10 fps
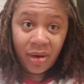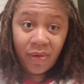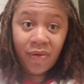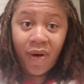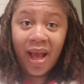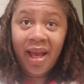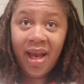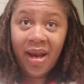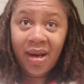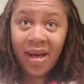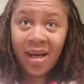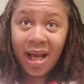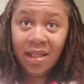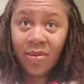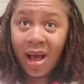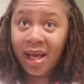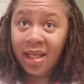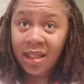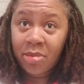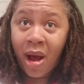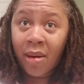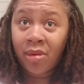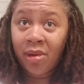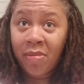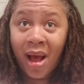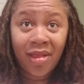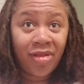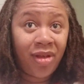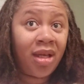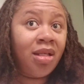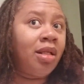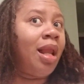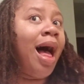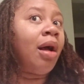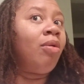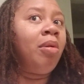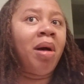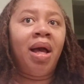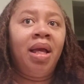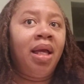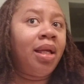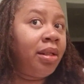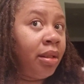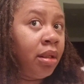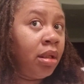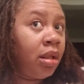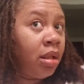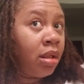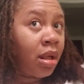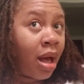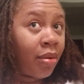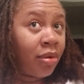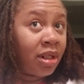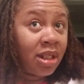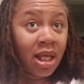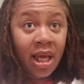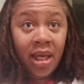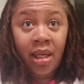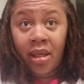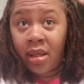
right here, and that's why it's probably my thickest lock on my head, I want to say.